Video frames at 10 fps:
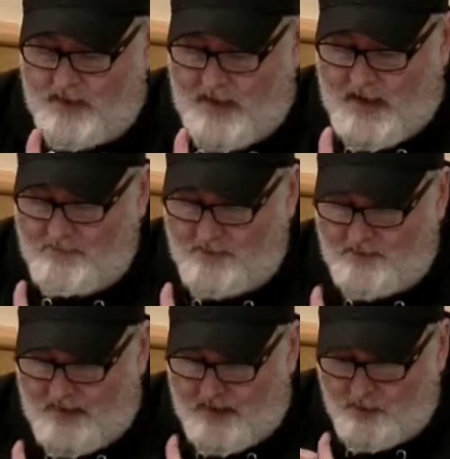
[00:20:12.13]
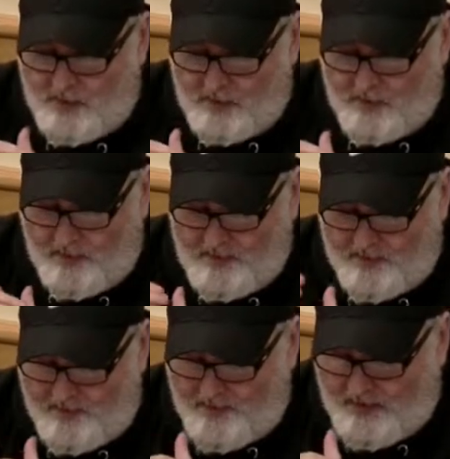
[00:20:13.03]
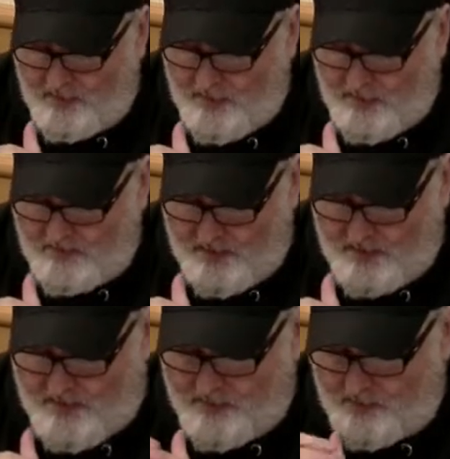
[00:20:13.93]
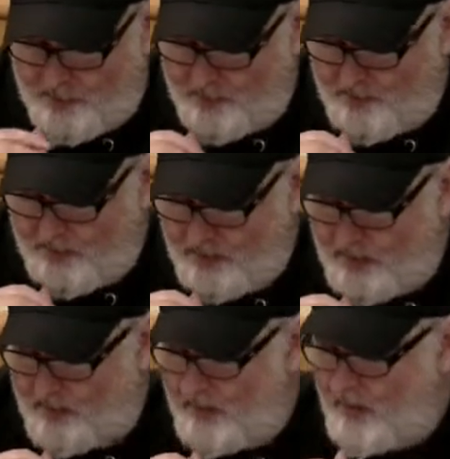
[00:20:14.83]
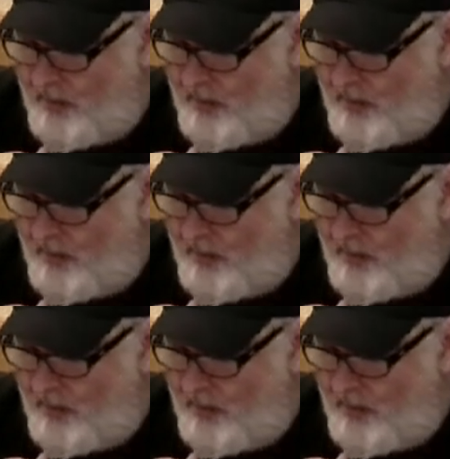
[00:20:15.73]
that happen in town when you think everybody's playing by the rules, and then you